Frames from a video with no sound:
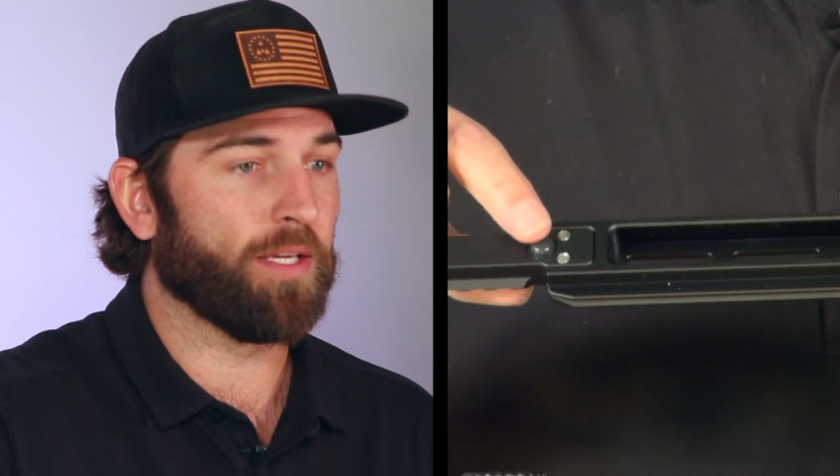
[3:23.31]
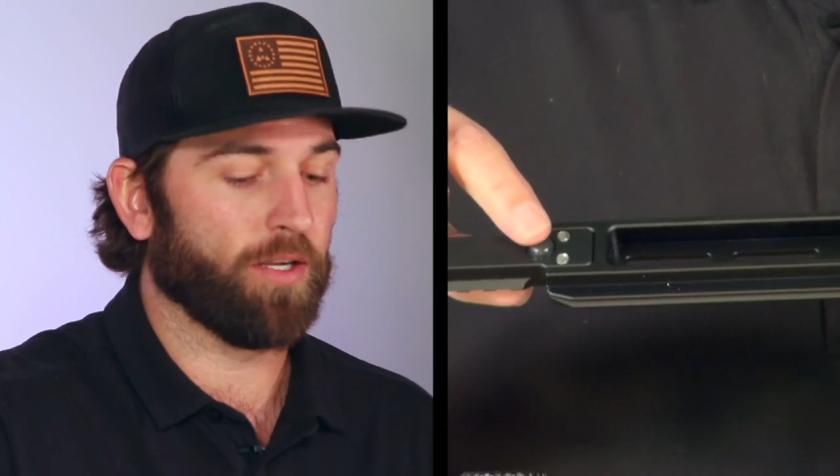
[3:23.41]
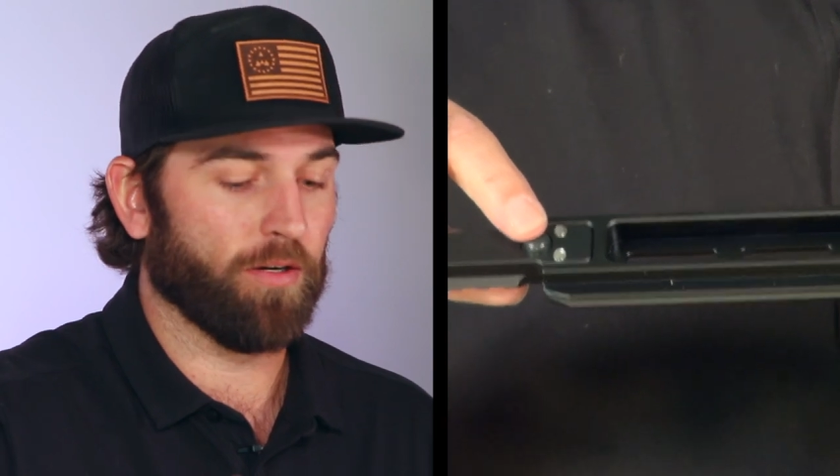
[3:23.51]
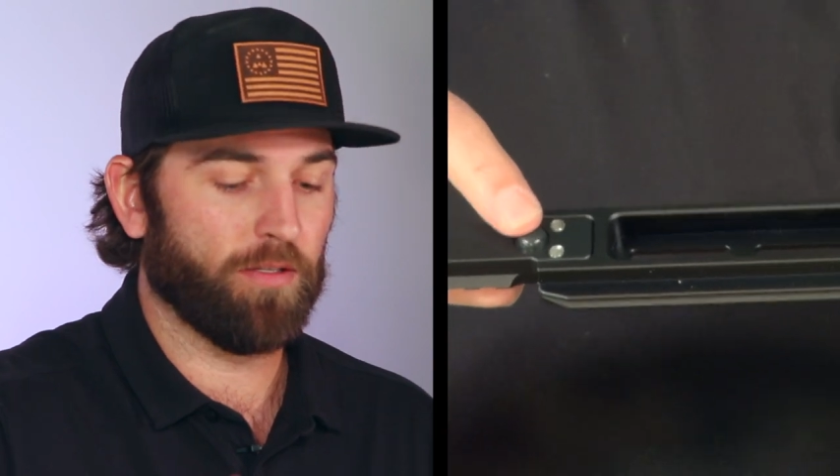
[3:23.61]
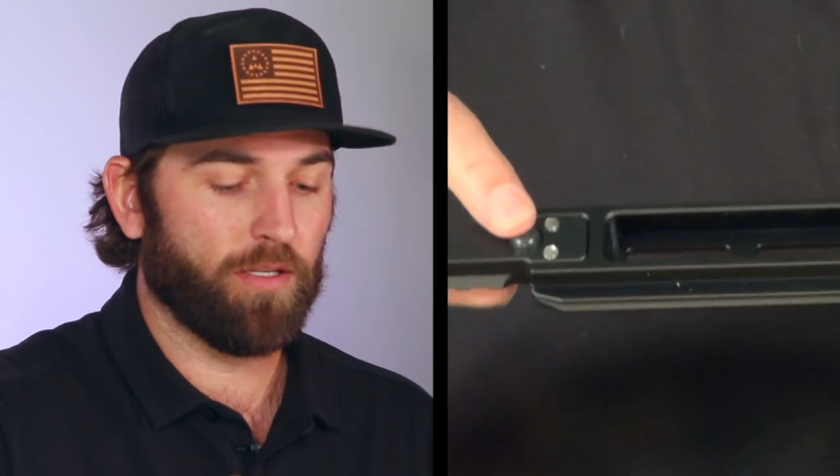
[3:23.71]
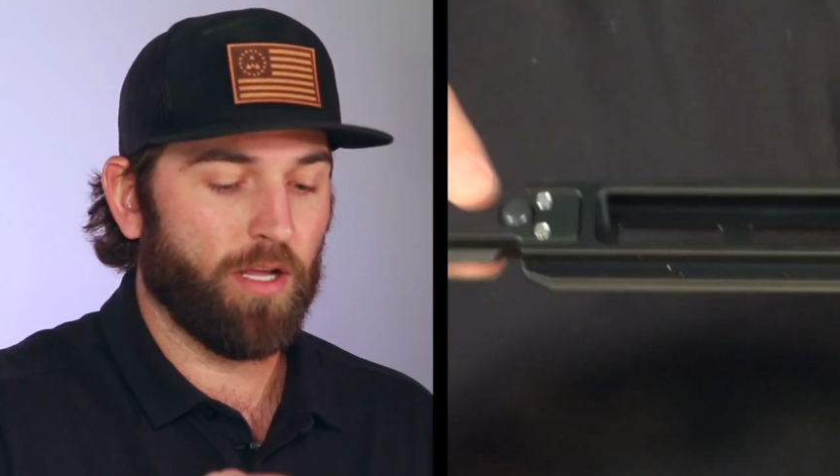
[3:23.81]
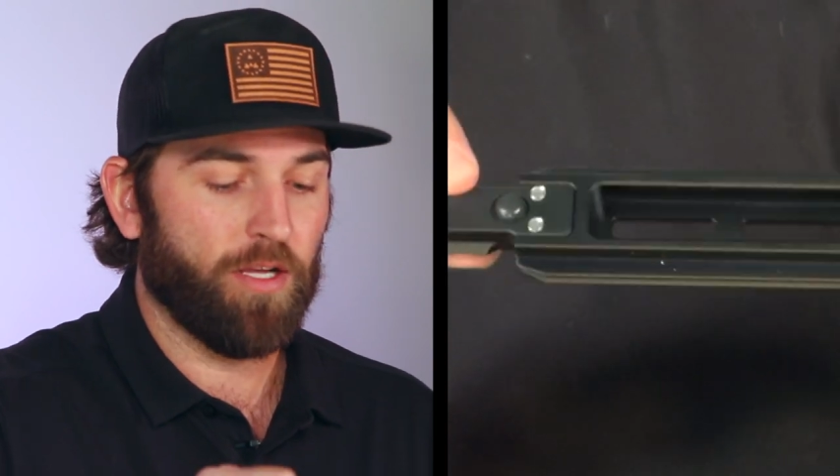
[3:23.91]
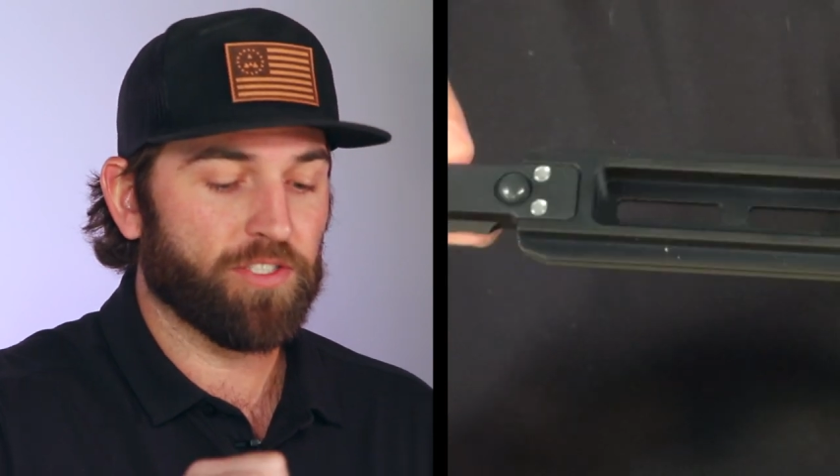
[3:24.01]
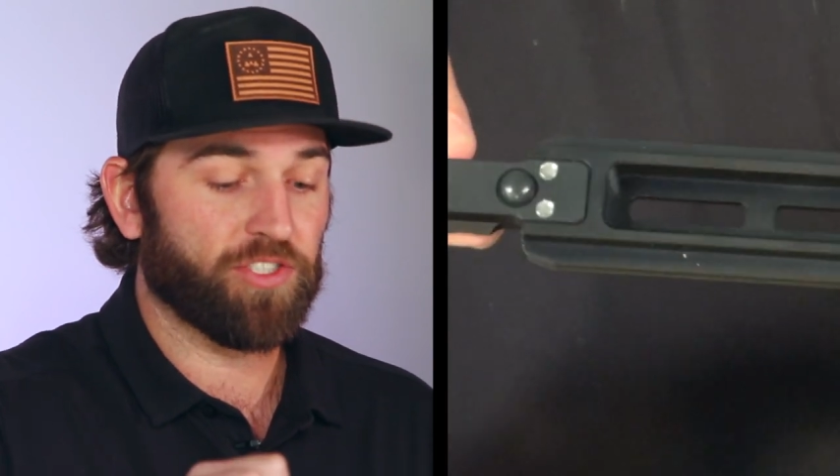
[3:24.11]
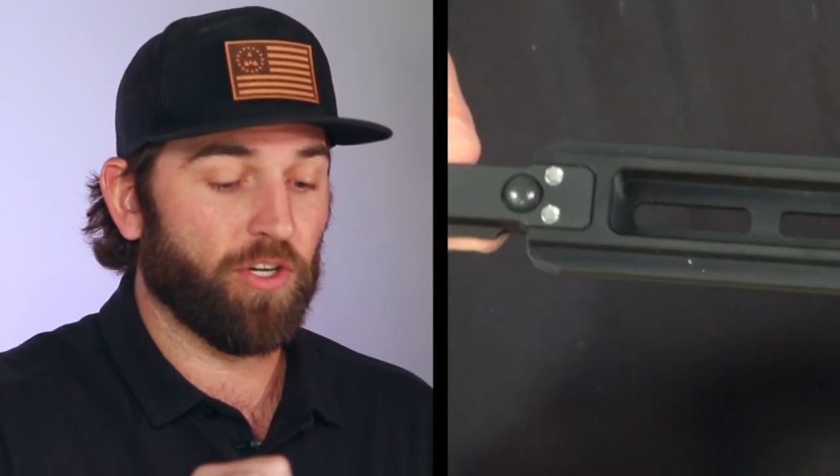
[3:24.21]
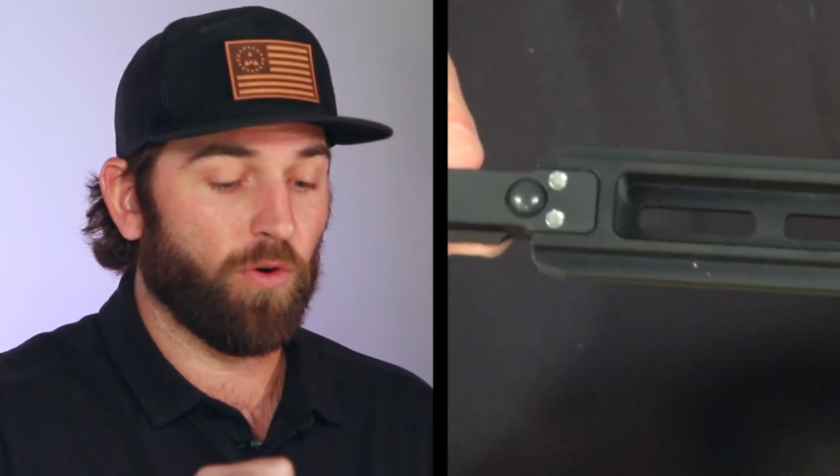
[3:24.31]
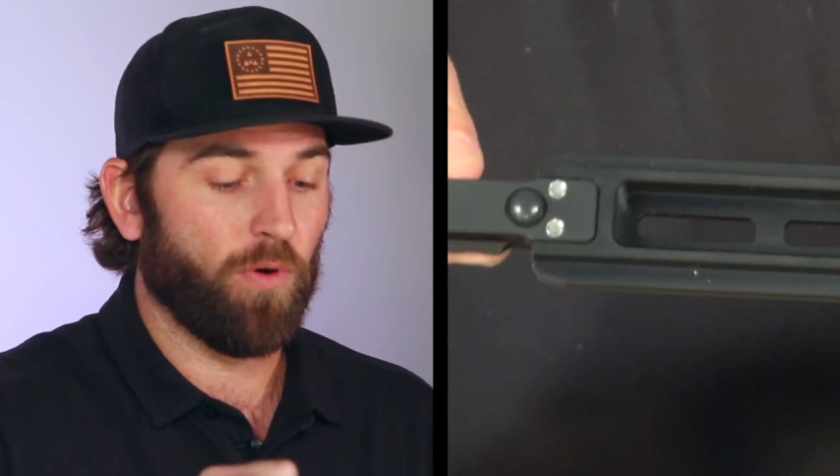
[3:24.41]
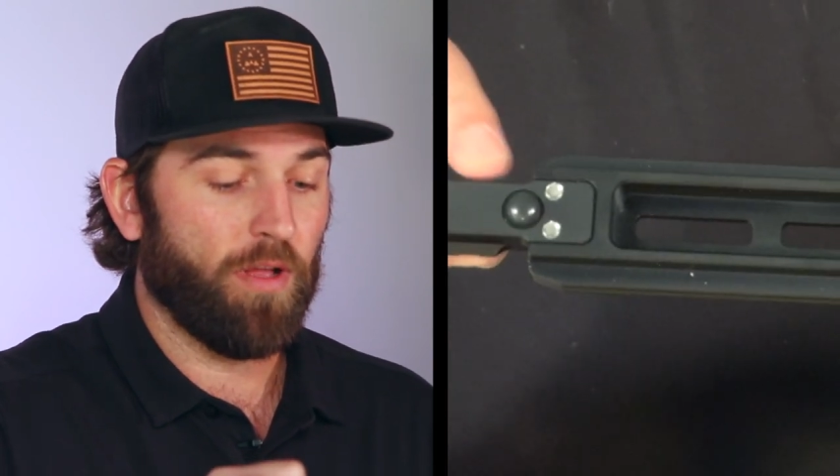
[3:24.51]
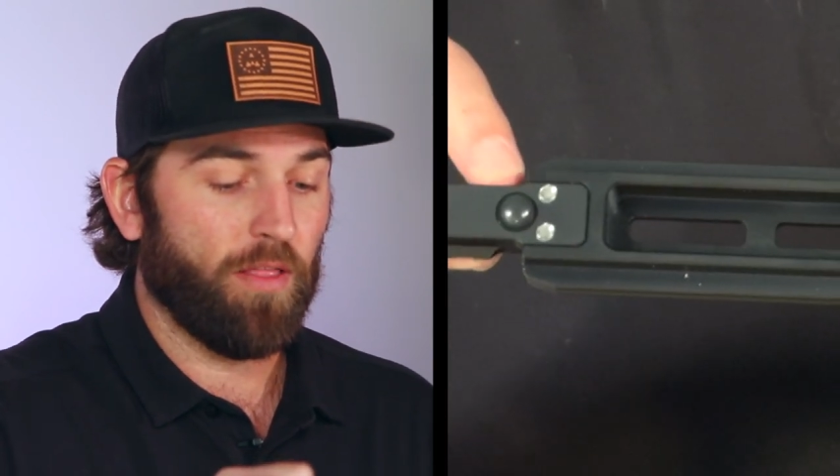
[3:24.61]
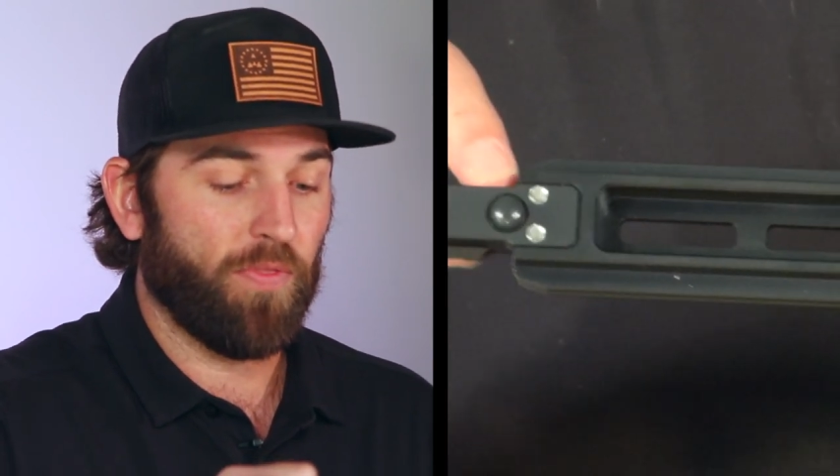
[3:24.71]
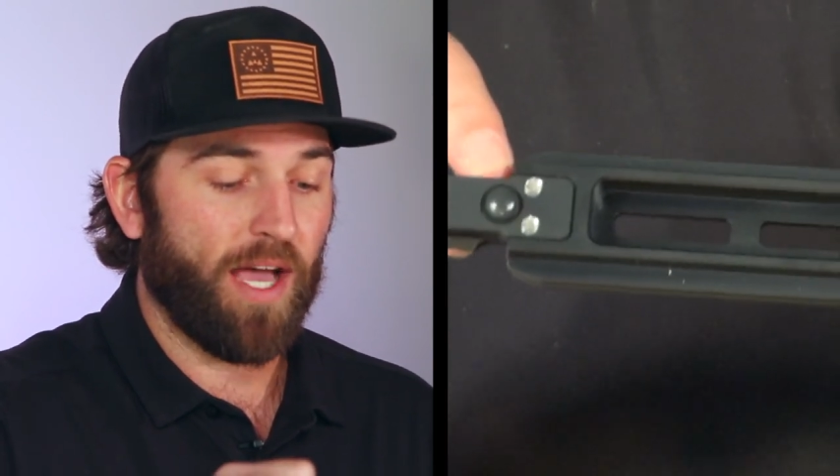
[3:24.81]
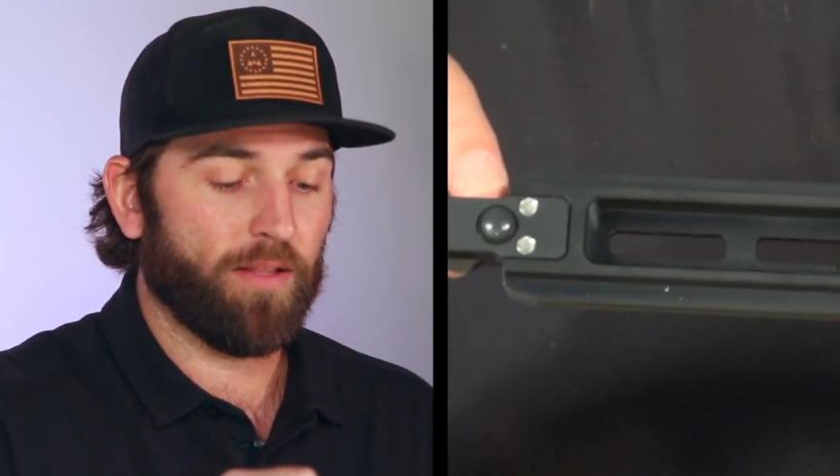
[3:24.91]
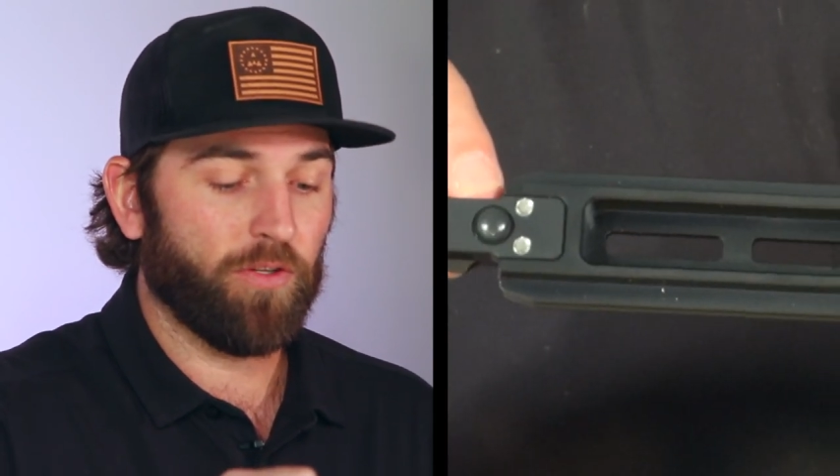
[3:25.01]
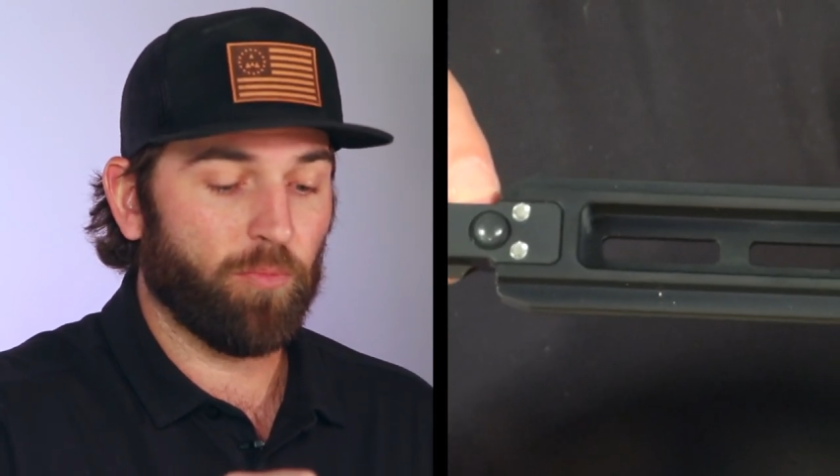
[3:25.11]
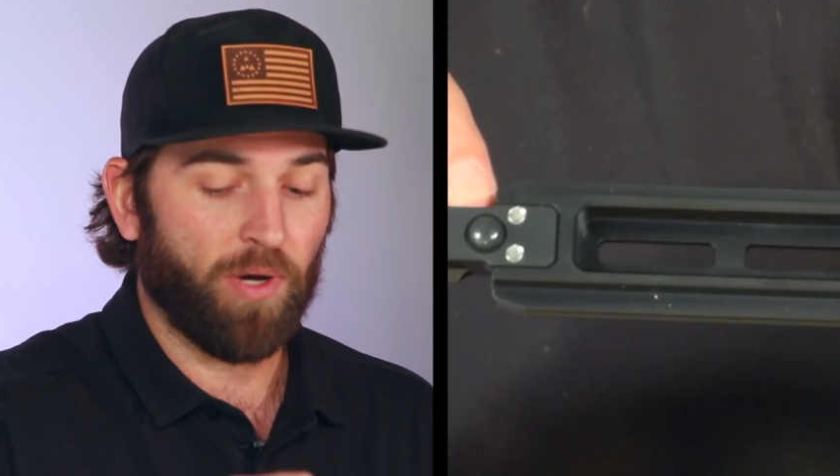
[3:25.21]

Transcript: here. So that little